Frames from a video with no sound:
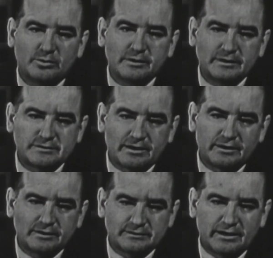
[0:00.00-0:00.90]
when the
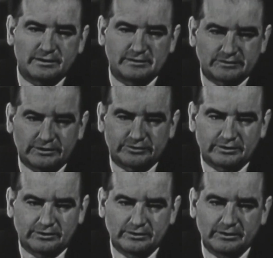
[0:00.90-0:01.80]
Senate is not in session.
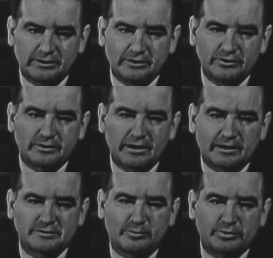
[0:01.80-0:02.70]
You
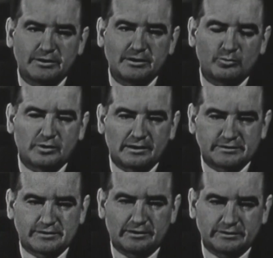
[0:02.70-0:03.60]
cannot subpoena him while
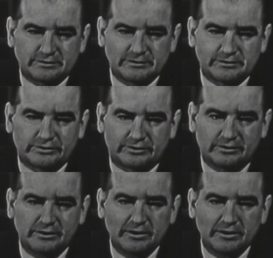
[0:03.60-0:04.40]
the Senate is in session.